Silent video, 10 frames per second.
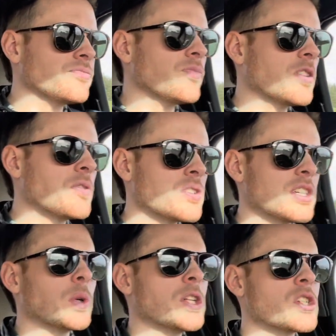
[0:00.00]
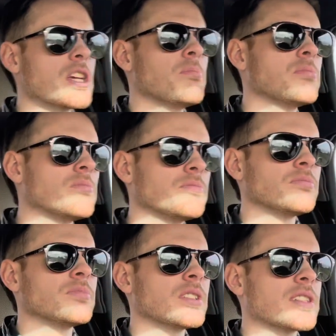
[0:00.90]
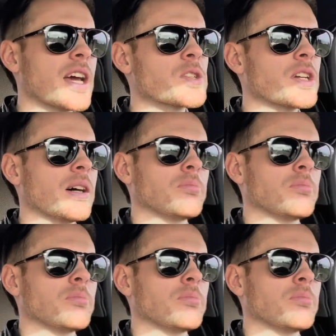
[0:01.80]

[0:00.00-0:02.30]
If you see one cheap, snatch it up.